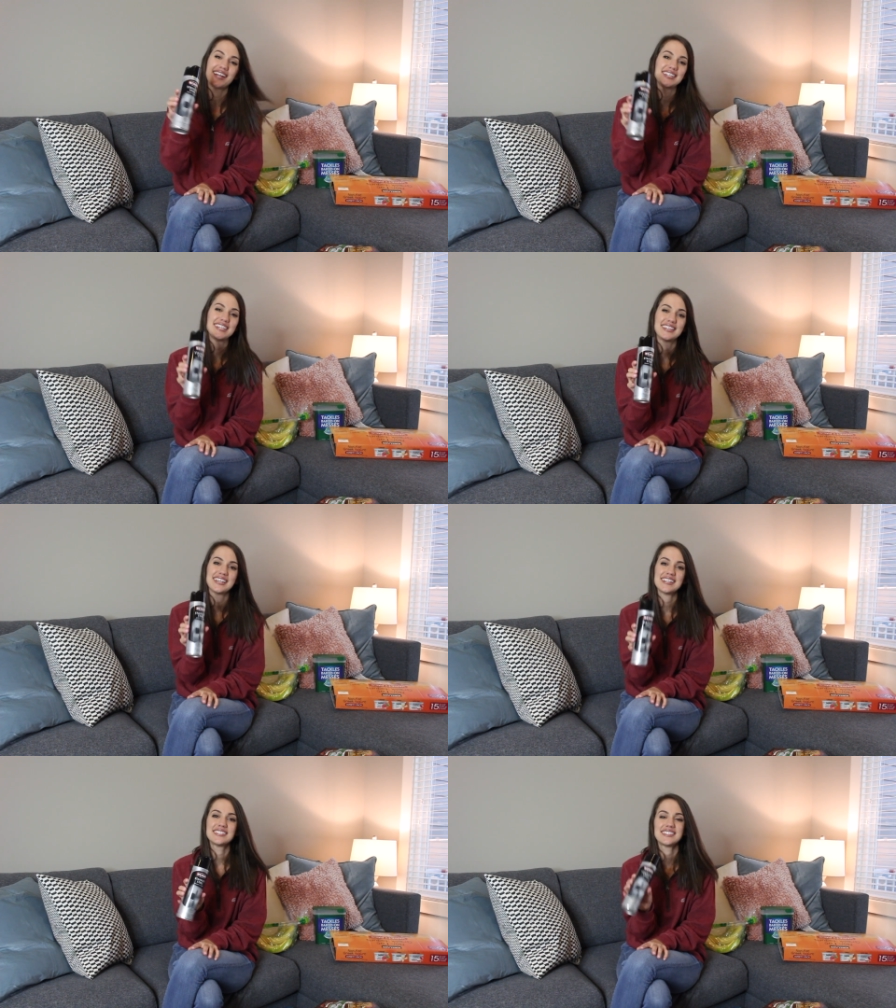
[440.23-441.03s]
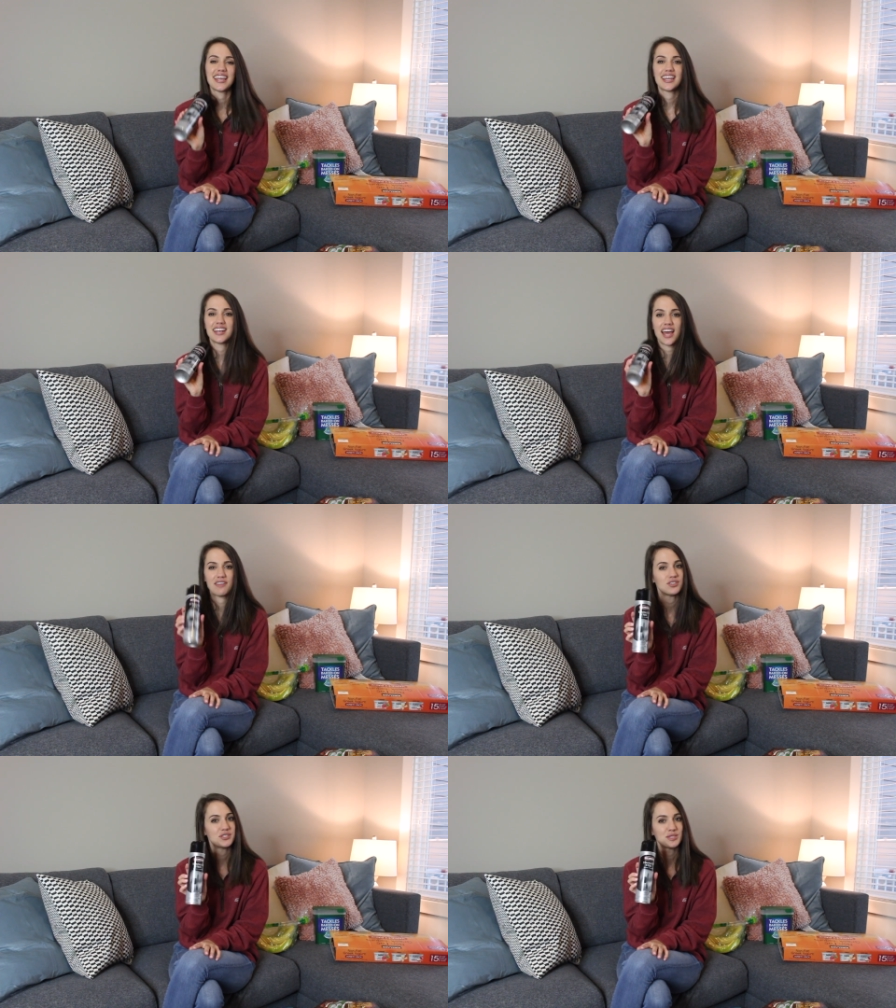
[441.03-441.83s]
had to get this and
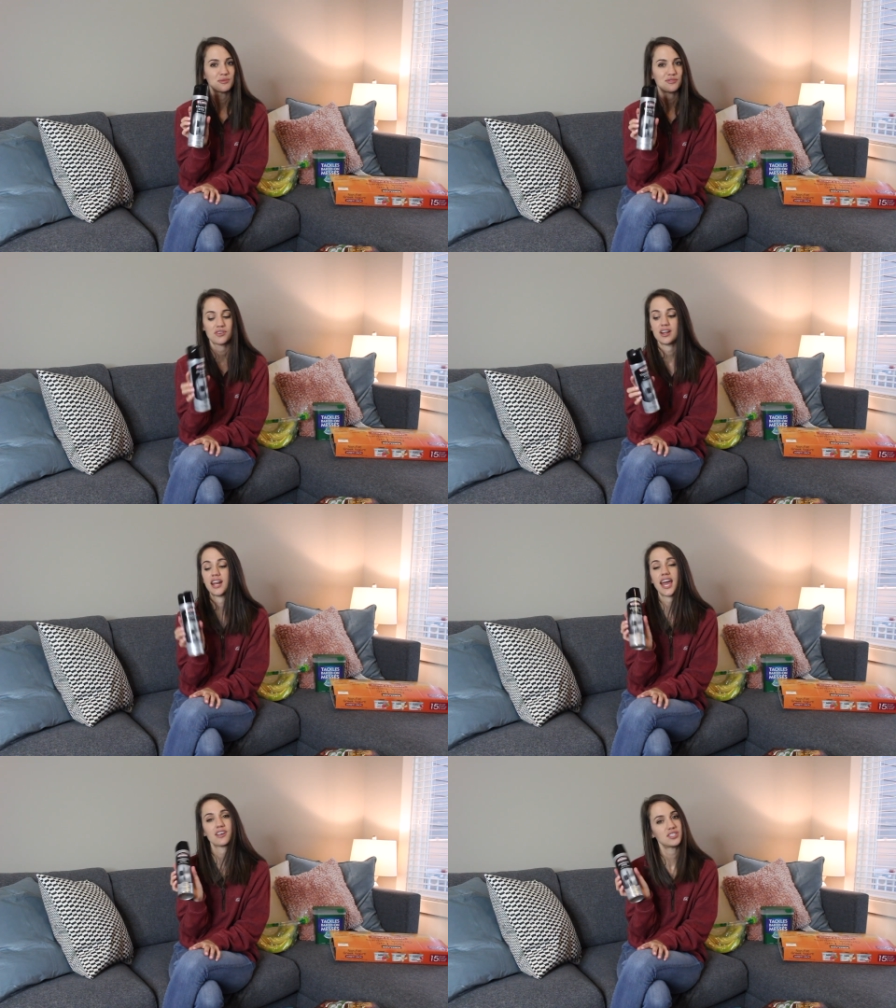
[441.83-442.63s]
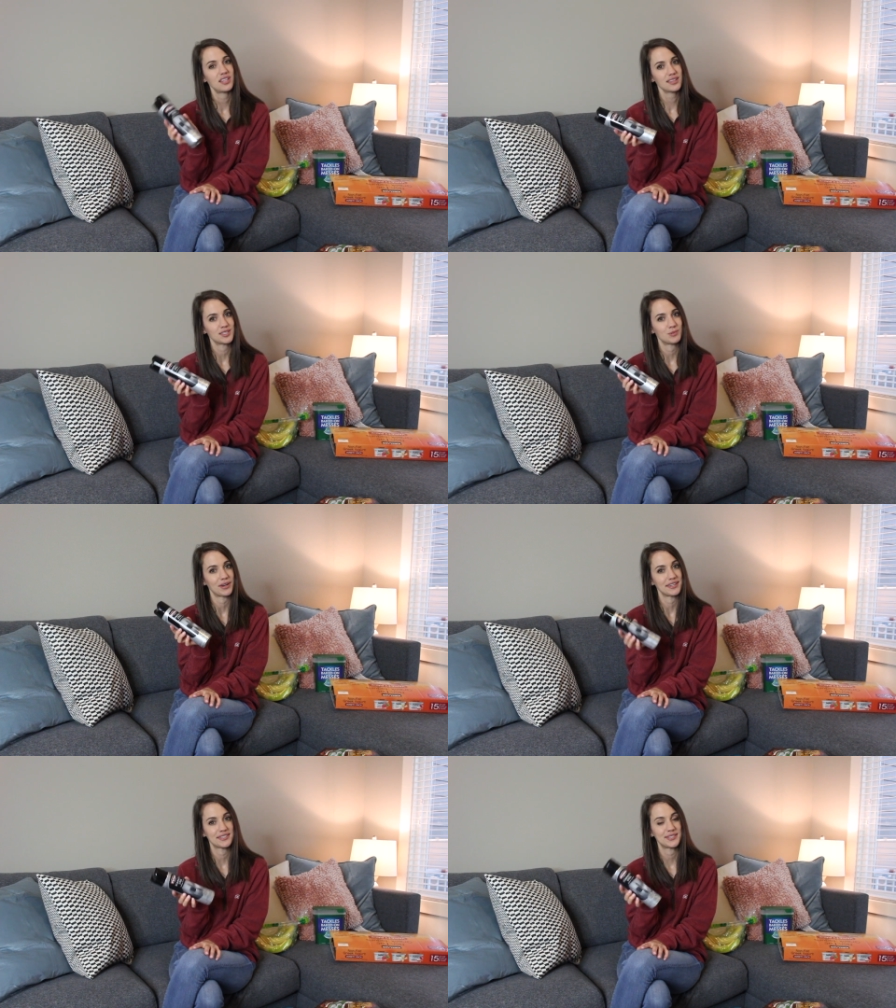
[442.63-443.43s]
I've used this before and I actually like this
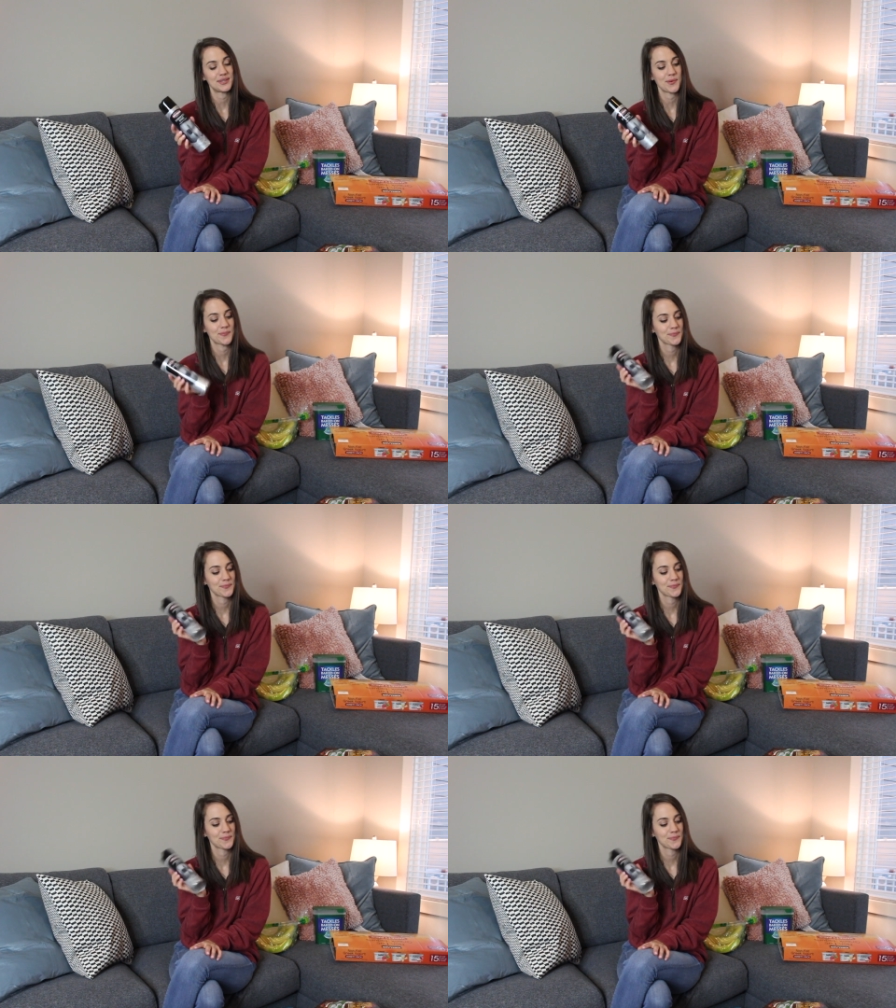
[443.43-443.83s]
brand. So